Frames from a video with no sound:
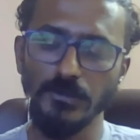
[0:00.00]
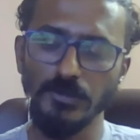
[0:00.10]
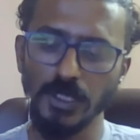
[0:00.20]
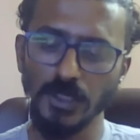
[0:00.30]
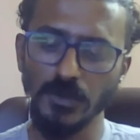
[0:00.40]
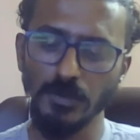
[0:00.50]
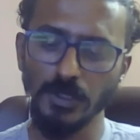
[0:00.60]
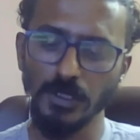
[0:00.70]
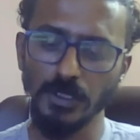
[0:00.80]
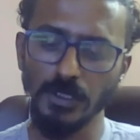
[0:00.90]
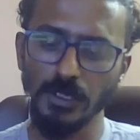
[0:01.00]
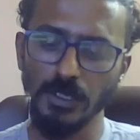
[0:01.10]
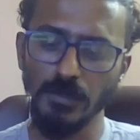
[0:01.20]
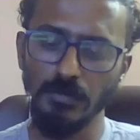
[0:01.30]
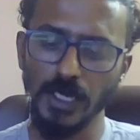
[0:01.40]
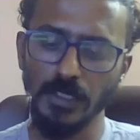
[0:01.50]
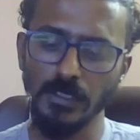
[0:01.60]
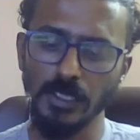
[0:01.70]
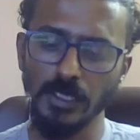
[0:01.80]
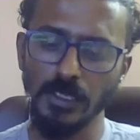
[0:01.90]
an expert in um,
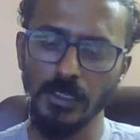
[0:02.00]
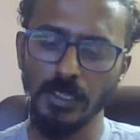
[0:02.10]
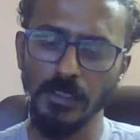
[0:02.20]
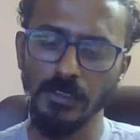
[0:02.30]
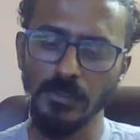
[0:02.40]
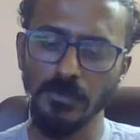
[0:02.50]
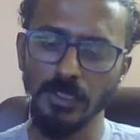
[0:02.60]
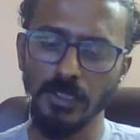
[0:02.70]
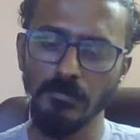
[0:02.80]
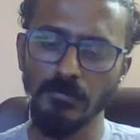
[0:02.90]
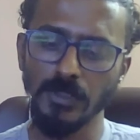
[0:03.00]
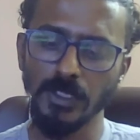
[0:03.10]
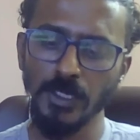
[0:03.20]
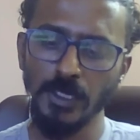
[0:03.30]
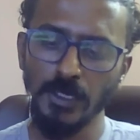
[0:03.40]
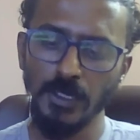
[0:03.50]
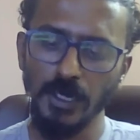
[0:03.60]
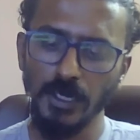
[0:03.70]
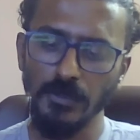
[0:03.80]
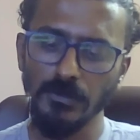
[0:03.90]
ITIL, ITSM,
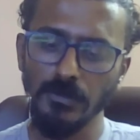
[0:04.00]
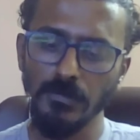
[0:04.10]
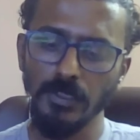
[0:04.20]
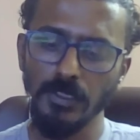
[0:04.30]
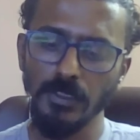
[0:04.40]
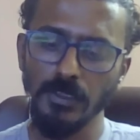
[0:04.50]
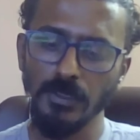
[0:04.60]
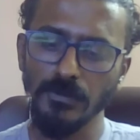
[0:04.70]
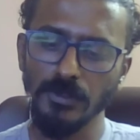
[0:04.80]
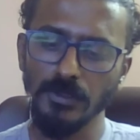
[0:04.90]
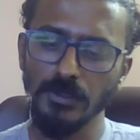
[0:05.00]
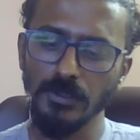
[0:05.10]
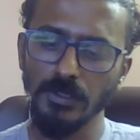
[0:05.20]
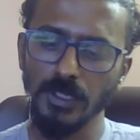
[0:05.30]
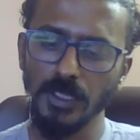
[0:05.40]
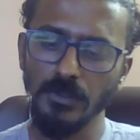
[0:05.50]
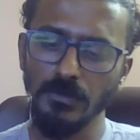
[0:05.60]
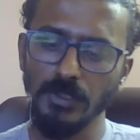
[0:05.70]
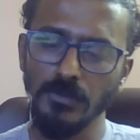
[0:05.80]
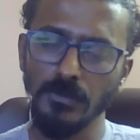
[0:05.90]
ISO 20000 as
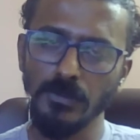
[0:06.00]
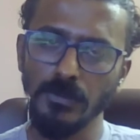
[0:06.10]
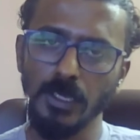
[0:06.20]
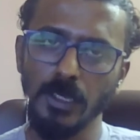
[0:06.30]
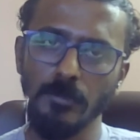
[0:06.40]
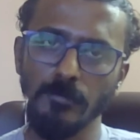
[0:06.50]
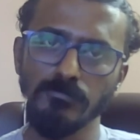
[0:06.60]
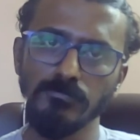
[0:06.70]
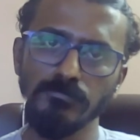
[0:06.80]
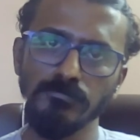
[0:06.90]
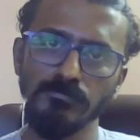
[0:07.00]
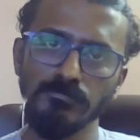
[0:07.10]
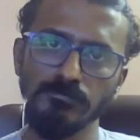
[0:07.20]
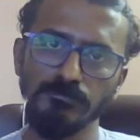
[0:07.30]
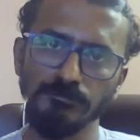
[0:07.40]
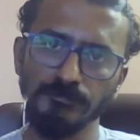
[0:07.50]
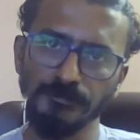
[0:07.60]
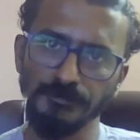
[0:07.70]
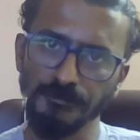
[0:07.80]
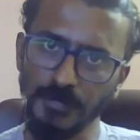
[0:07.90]
well as uh,
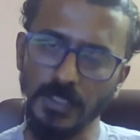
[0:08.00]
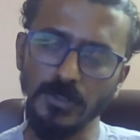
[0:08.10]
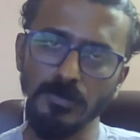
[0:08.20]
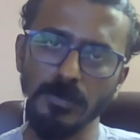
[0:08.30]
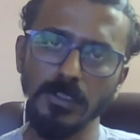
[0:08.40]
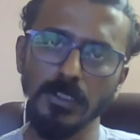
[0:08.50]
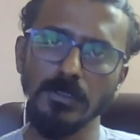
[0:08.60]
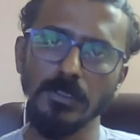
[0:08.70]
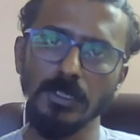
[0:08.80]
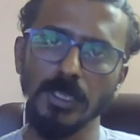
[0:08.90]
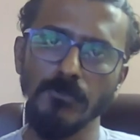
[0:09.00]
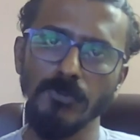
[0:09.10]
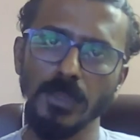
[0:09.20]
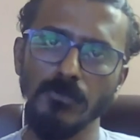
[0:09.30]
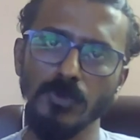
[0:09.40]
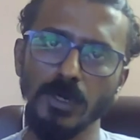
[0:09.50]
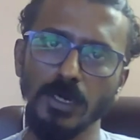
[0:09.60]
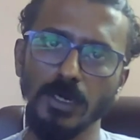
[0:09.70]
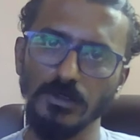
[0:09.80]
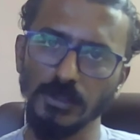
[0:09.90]
management consulting
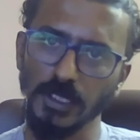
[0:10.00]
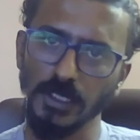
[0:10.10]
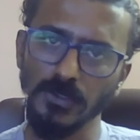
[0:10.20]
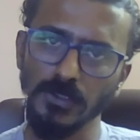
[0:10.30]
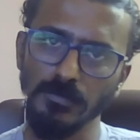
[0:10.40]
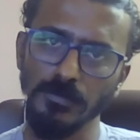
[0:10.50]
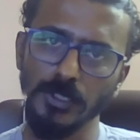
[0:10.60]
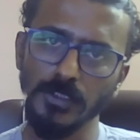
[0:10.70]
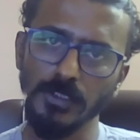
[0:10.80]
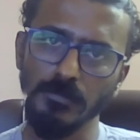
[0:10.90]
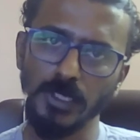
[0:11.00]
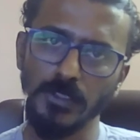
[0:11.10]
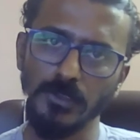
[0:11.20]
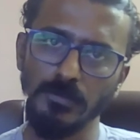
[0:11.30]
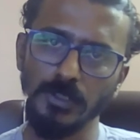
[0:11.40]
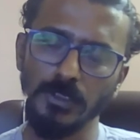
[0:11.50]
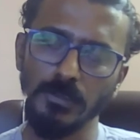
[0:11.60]
framework, traditional project management